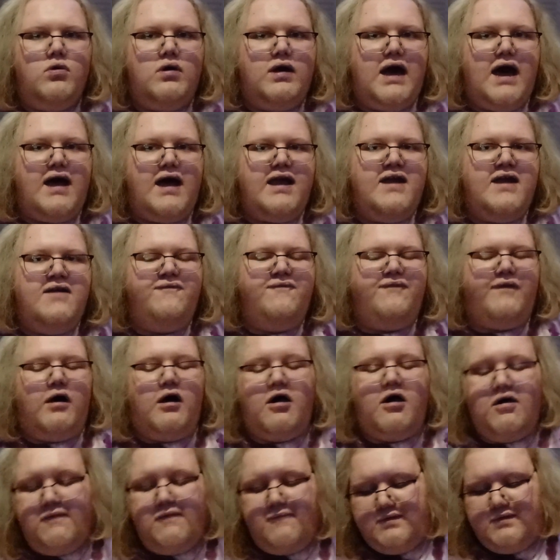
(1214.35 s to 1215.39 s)
got
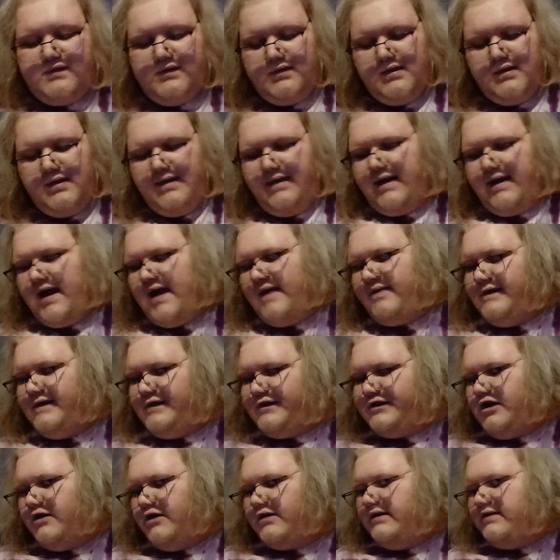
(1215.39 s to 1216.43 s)
involved and they
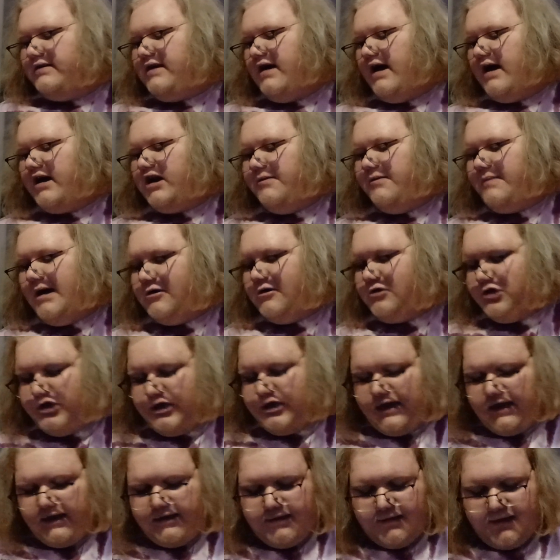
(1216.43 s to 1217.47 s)
started talking about
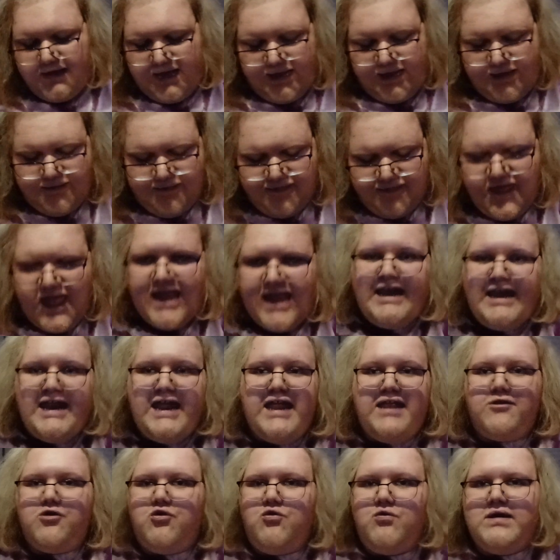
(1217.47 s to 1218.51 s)
shit like they
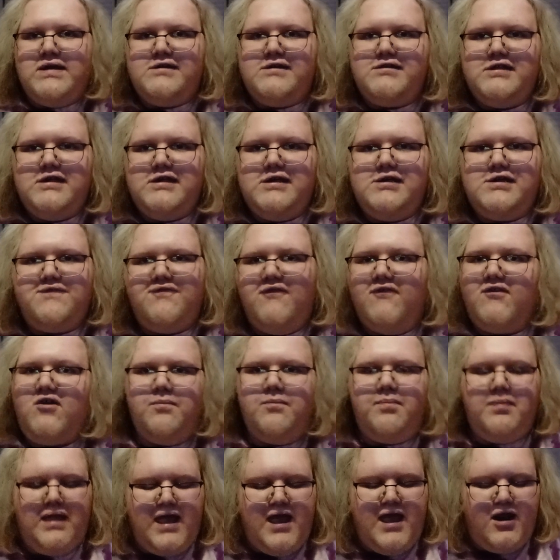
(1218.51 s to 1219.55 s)
need Quincy's for their
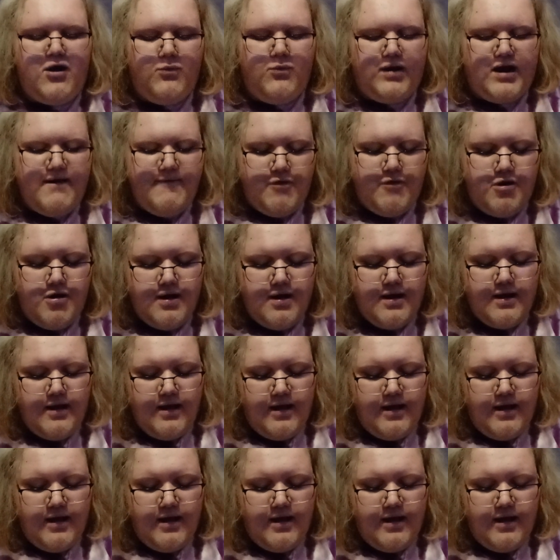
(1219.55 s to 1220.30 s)
plan or whatever,